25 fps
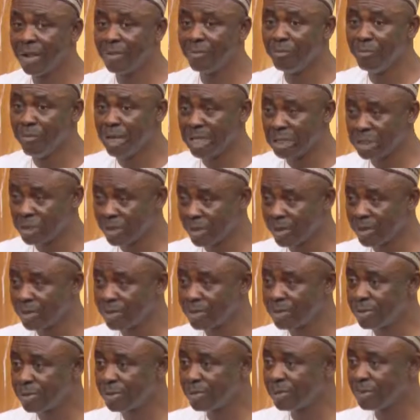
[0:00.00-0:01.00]

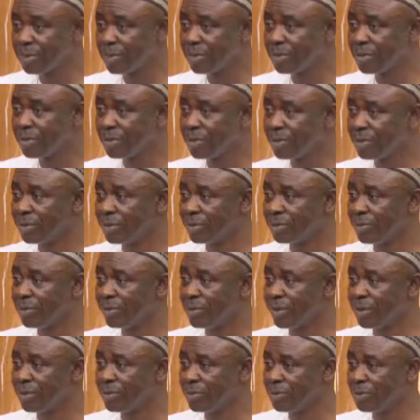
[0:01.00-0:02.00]
measures
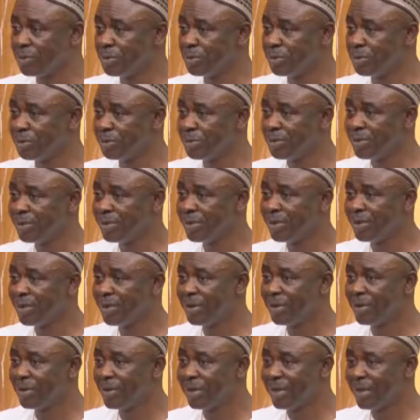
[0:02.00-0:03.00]
to reduce
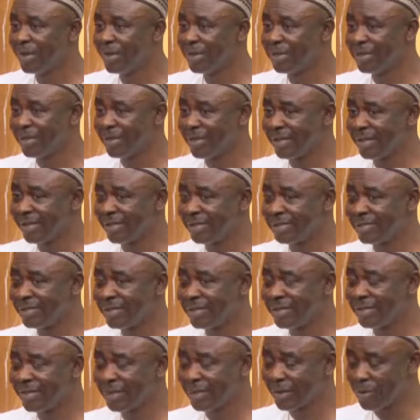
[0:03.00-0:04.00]
or
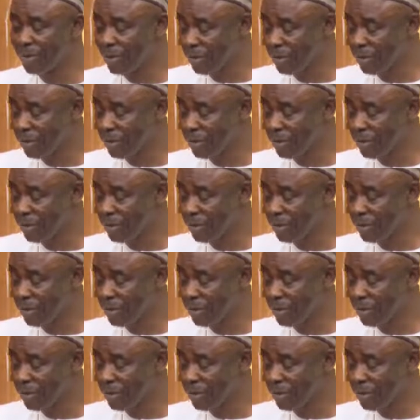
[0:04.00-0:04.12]
eradicate the